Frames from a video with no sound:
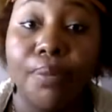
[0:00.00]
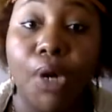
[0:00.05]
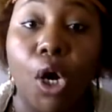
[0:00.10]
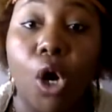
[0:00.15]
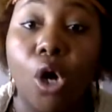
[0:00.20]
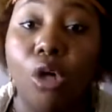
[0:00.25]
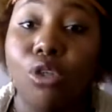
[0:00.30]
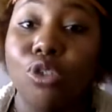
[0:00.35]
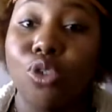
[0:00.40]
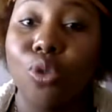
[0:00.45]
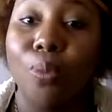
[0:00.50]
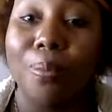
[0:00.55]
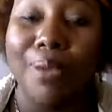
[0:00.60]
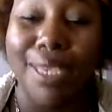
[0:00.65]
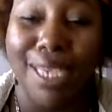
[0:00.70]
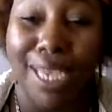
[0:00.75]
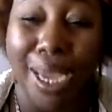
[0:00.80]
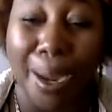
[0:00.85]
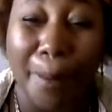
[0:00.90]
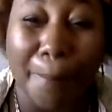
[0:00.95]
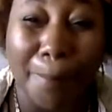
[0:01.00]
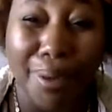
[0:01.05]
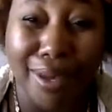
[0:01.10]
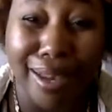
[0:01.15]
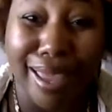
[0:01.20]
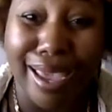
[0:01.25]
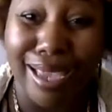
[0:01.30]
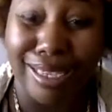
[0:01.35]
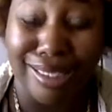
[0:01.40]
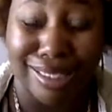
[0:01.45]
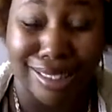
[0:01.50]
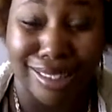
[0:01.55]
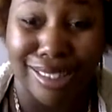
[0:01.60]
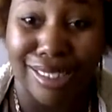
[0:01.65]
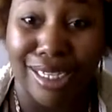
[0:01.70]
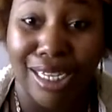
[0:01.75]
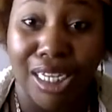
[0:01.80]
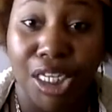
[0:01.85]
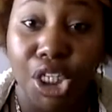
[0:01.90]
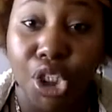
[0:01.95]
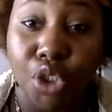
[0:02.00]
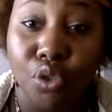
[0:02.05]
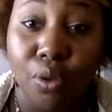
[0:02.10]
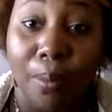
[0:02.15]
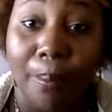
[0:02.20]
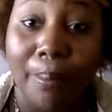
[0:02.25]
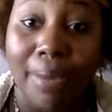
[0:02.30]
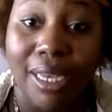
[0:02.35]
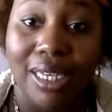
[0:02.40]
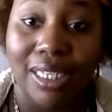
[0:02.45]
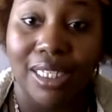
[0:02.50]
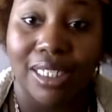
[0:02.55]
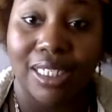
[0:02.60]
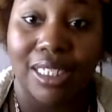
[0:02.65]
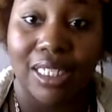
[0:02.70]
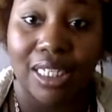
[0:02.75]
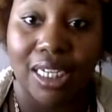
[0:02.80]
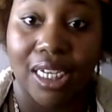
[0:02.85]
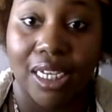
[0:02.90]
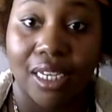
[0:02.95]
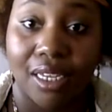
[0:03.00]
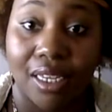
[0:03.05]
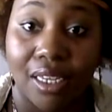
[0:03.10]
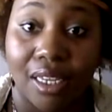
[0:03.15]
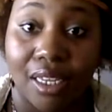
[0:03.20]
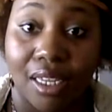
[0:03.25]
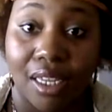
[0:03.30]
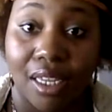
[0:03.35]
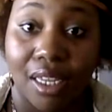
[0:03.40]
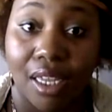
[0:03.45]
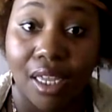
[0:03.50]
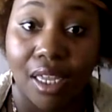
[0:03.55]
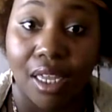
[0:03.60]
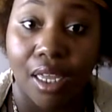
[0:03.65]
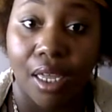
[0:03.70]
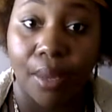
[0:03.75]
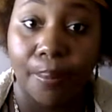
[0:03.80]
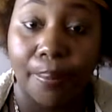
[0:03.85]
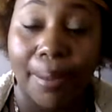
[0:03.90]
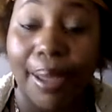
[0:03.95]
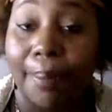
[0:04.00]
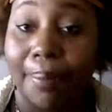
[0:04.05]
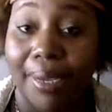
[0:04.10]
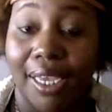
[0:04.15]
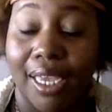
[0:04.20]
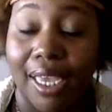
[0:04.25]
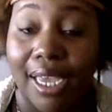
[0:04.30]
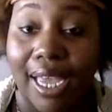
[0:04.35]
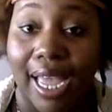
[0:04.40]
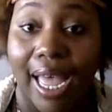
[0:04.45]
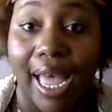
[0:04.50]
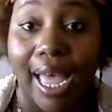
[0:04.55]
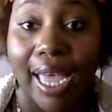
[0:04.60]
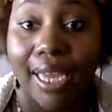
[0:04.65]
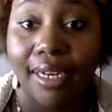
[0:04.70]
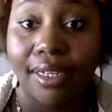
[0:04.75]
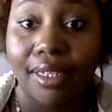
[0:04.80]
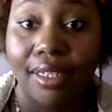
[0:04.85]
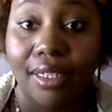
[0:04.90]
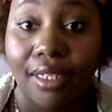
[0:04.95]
but also being blessed tremendously by picking God.